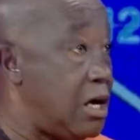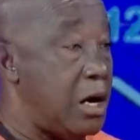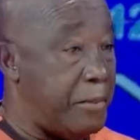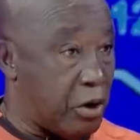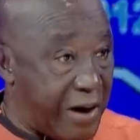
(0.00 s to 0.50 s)

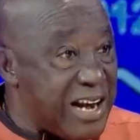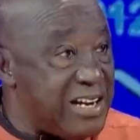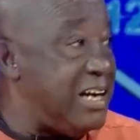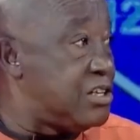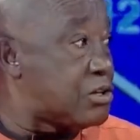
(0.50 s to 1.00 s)
Because right now
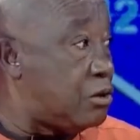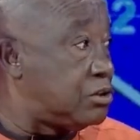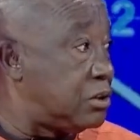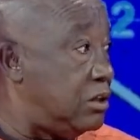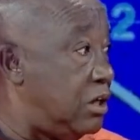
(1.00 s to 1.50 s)
in this
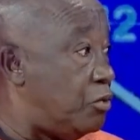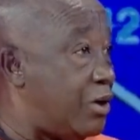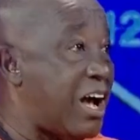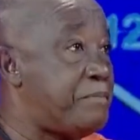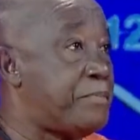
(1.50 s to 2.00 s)
country, we
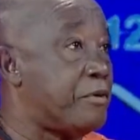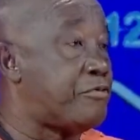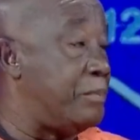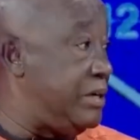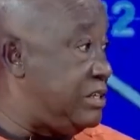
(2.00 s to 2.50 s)
have people
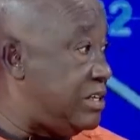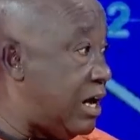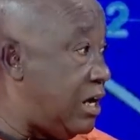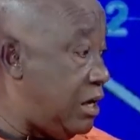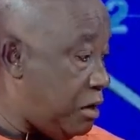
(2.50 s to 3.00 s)
from India
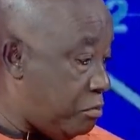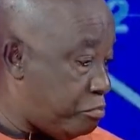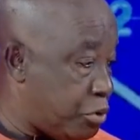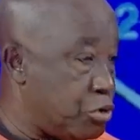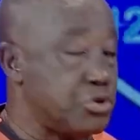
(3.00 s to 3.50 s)

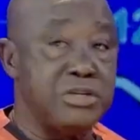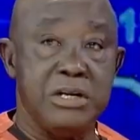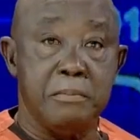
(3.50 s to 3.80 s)
producing,